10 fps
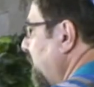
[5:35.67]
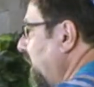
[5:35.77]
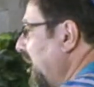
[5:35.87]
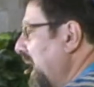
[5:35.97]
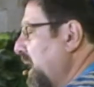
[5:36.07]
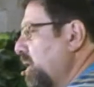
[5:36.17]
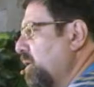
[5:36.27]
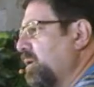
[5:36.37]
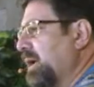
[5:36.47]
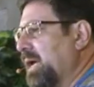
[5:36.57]
will
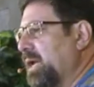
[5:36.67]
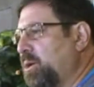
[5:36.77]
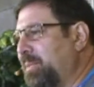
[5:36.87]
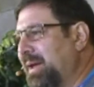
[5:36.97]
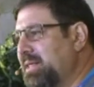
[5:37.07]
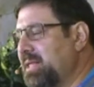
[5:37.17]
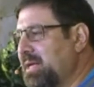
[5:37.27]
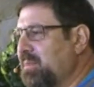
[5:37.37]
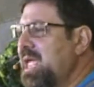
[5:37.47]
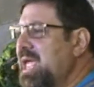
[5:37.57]
honor and obey
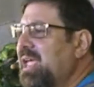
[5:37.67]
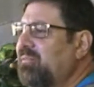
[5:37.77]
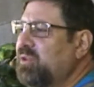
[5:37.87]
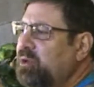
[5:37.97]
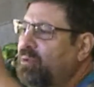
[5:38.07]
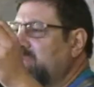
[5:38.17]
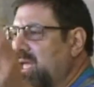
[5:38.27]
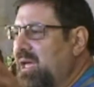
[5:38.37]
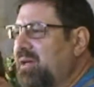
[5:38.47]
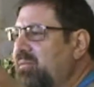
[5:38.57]
them. If you
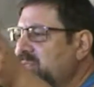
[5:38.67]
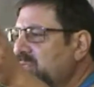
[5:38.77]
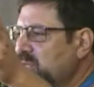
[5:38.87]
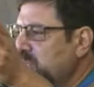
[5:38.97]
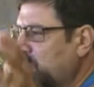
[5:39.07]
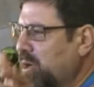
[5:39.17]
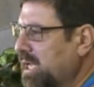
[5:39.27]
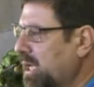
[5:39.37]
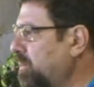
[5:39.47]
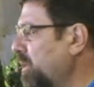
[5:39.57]
love the
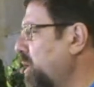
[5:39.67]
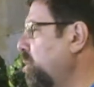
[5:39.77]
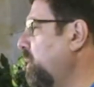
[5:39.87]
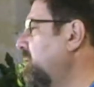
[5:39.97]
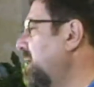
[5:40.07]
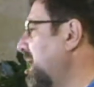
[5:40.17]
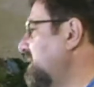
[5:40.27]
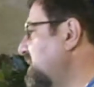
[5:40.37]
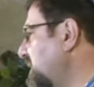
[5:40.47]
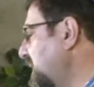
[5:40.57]
storekeeper, you will
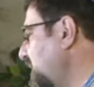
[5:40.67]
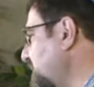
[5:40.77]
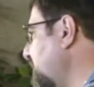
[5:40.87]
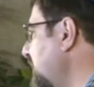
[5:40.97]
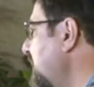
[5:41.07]
not steal.